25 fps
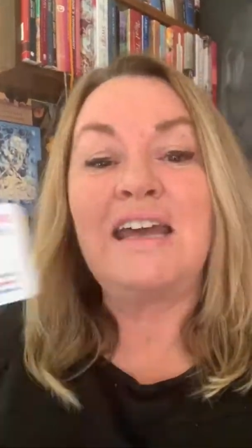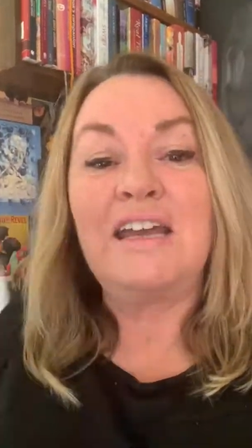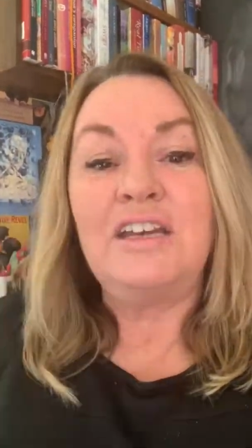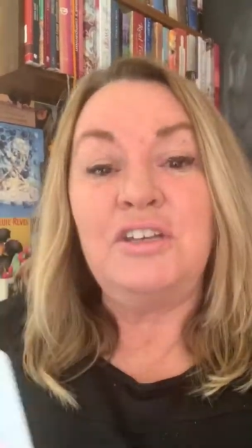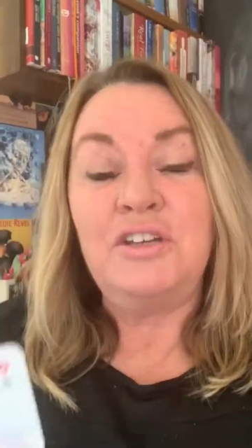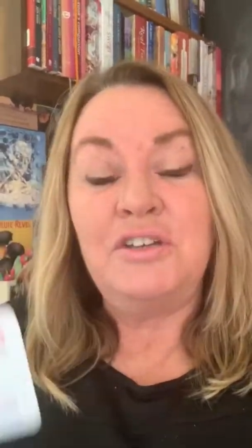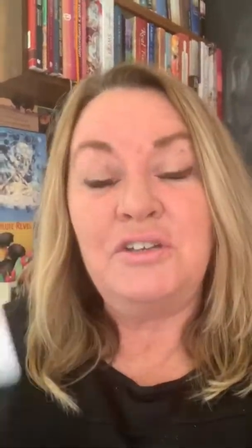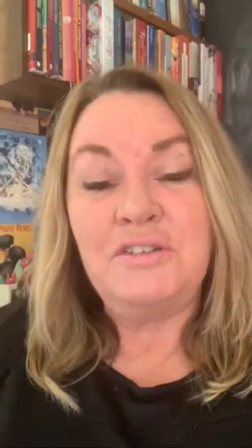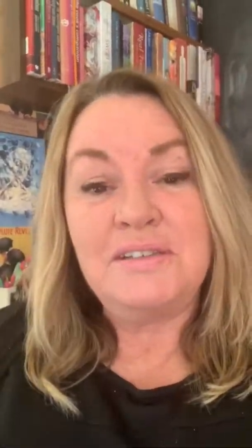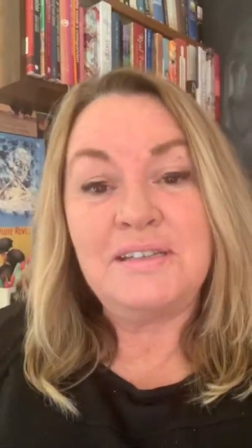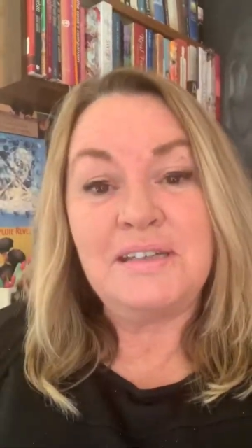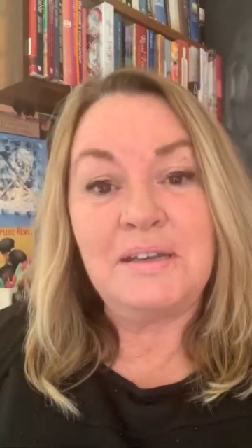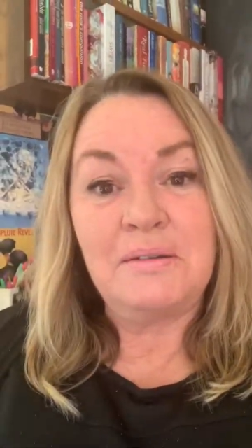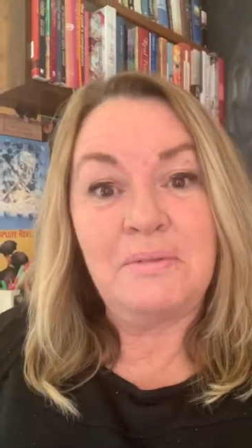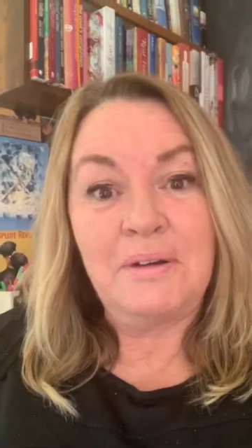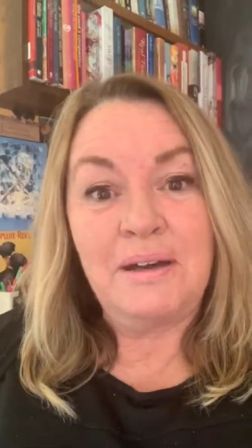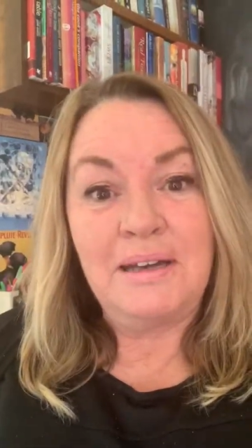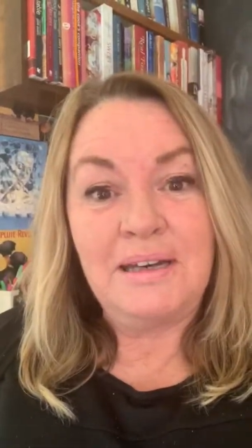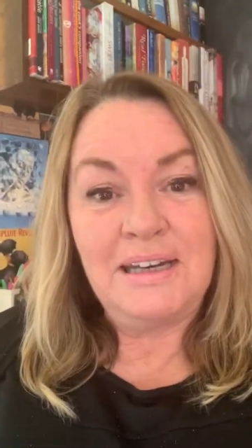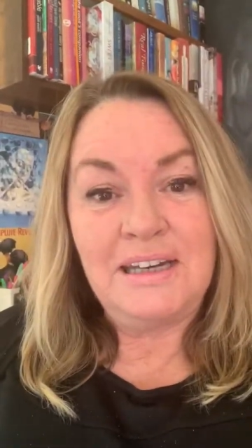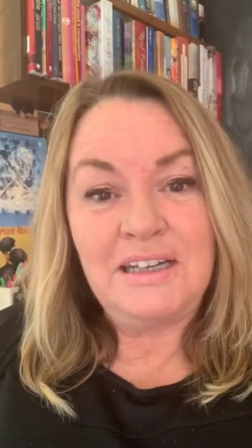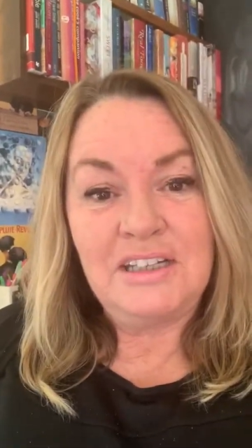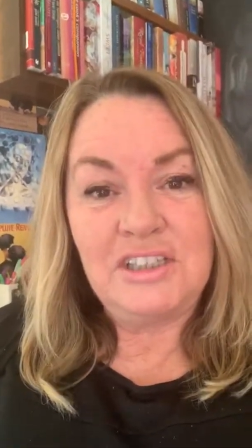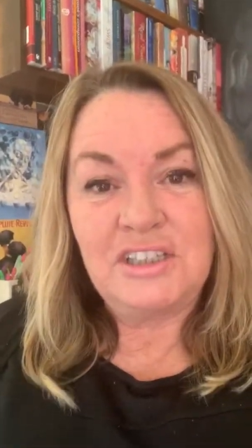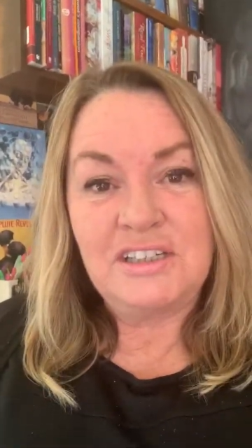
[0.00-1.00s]
and using
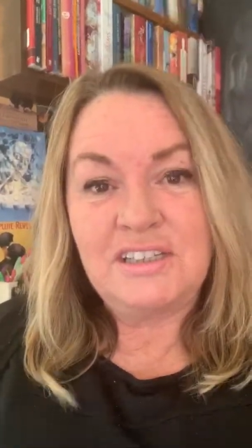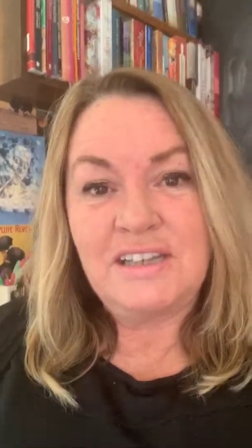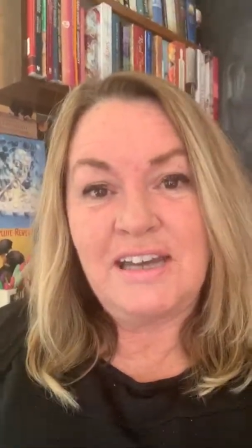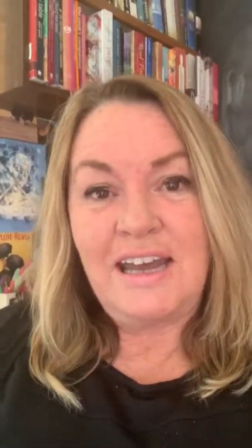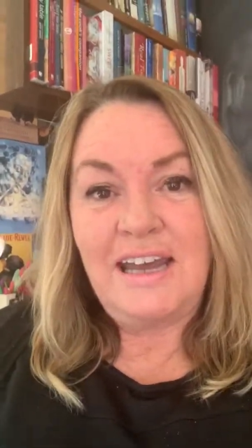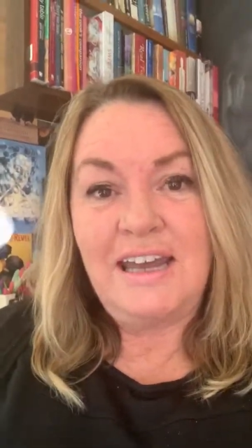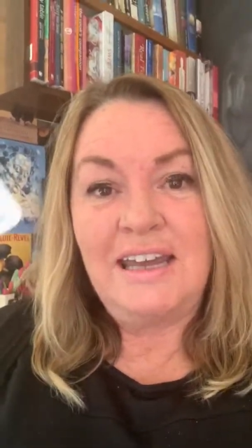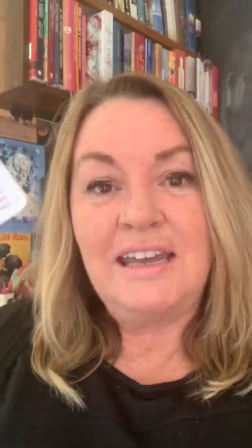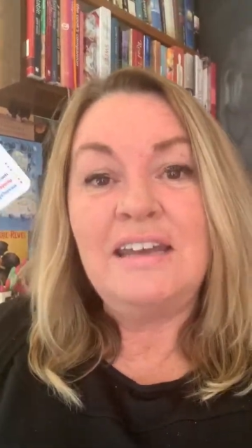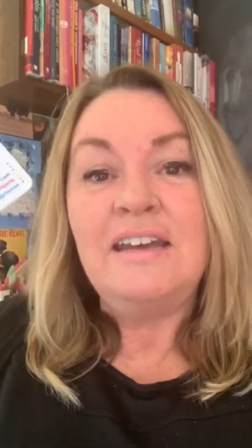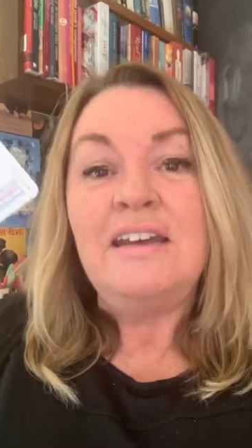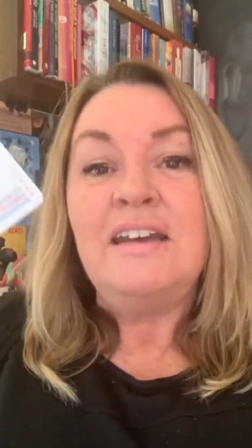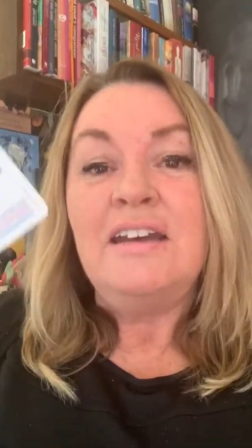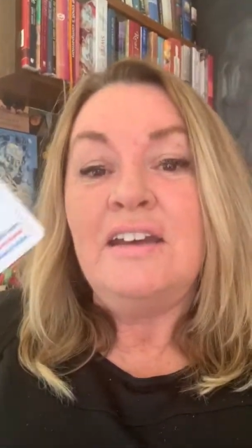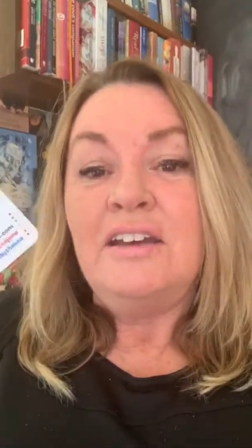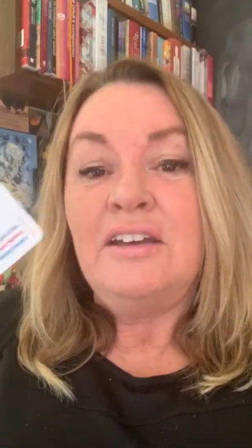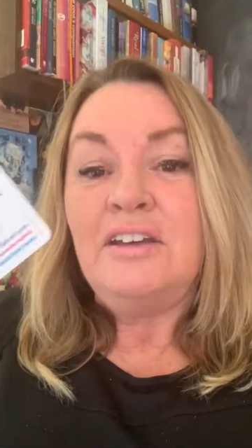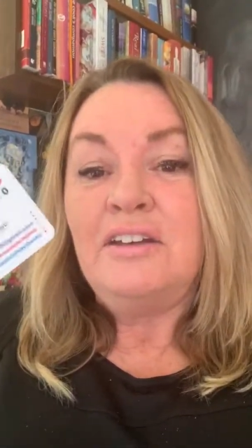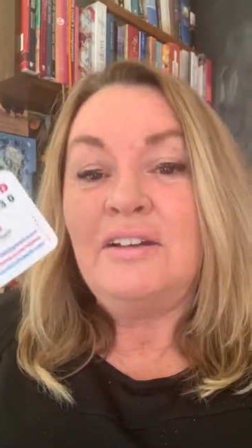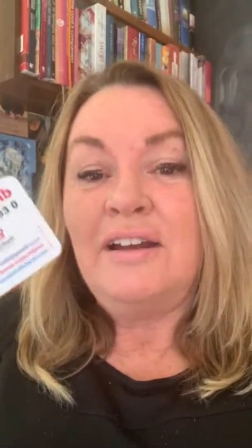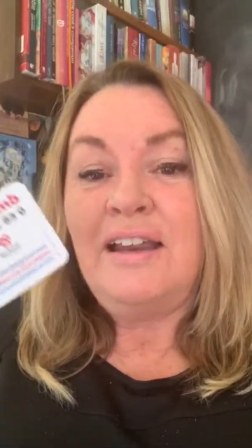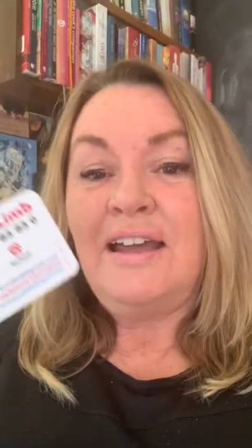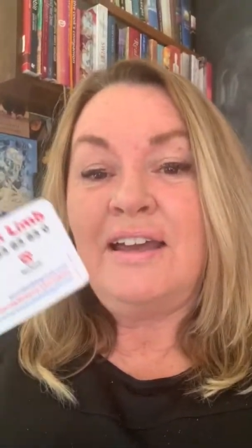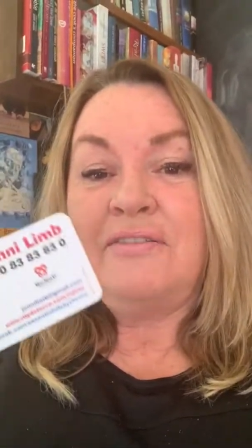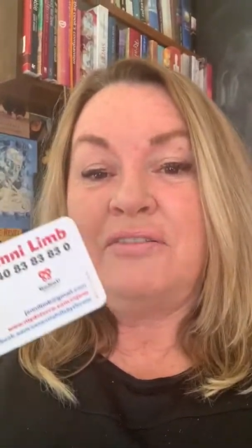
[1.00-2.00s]
one each day,
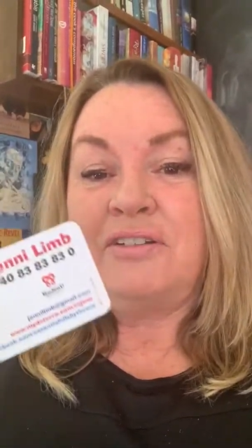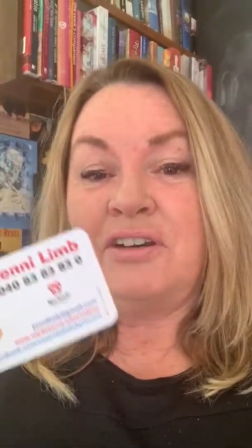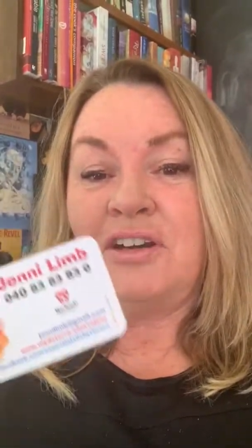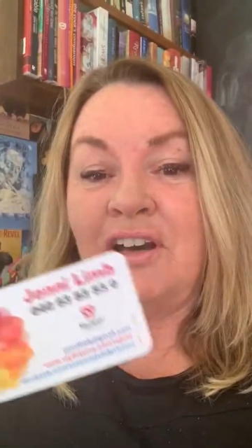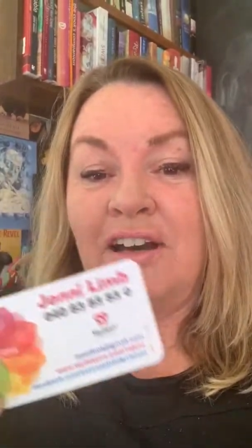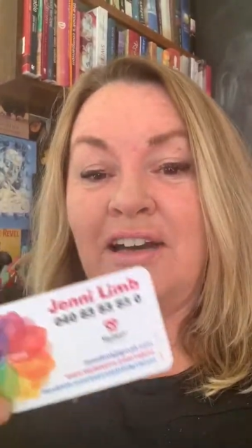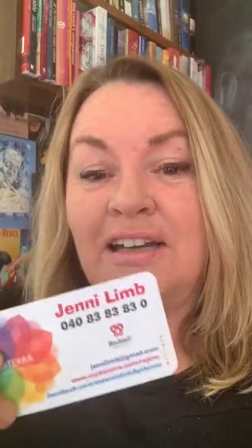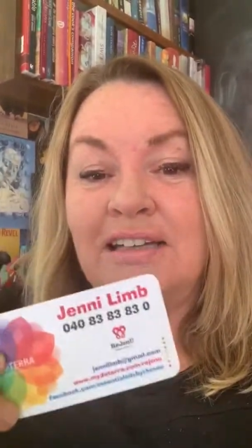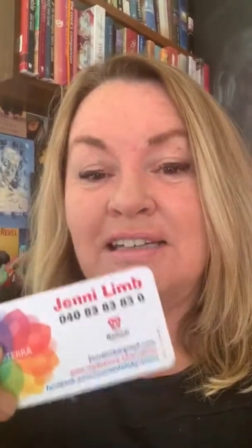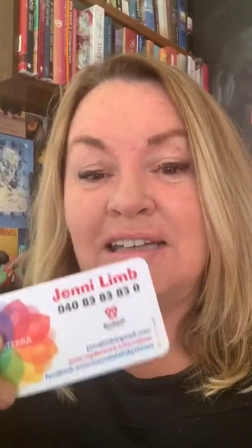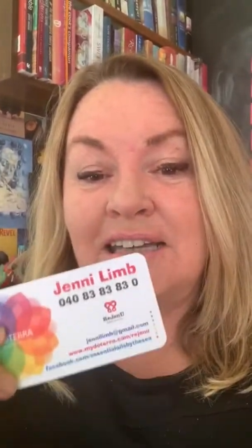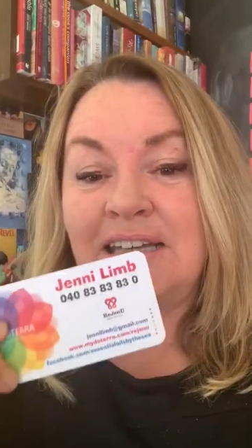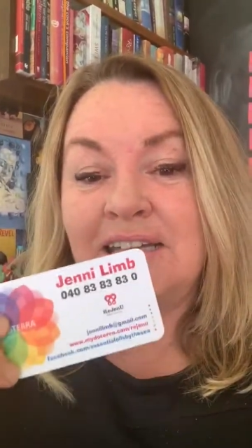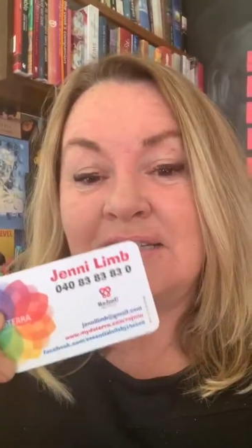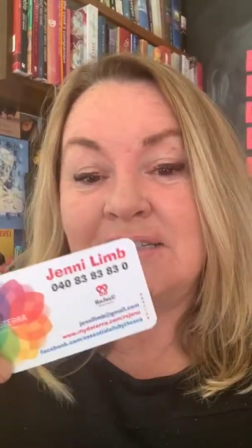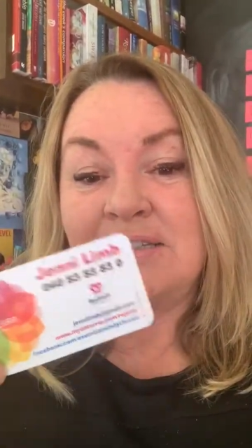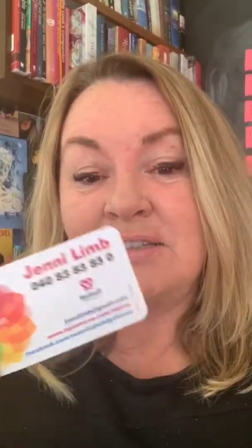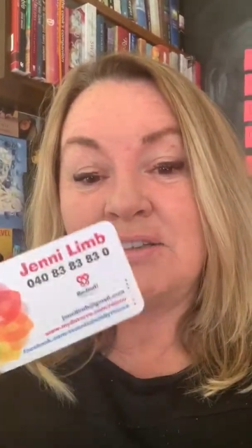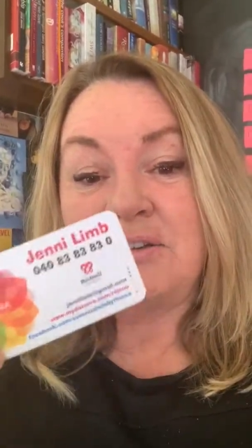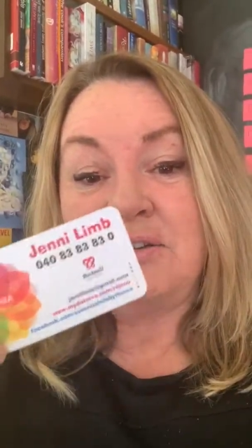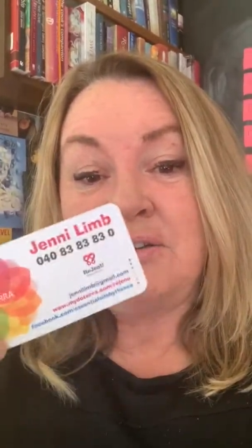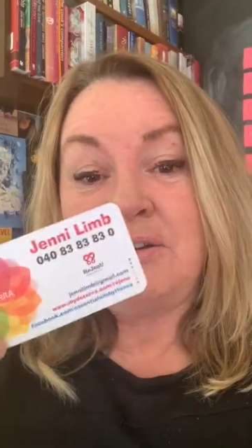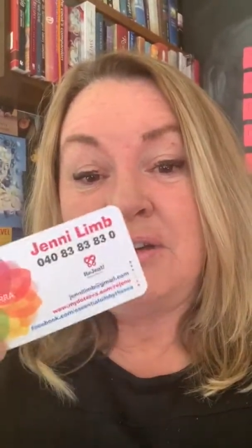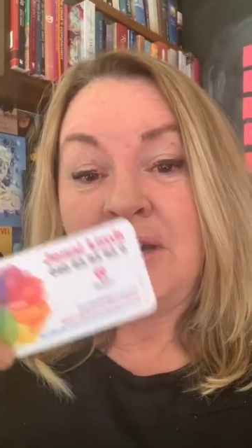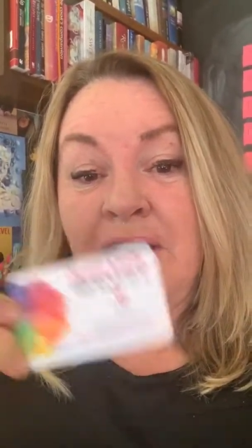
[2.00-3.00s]
you'll have an idea.
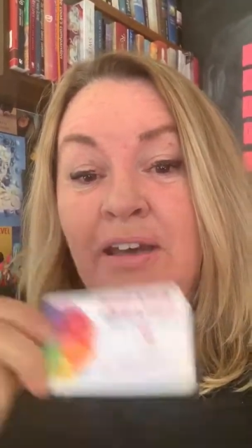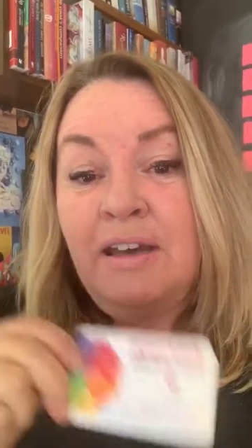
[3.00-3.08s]
So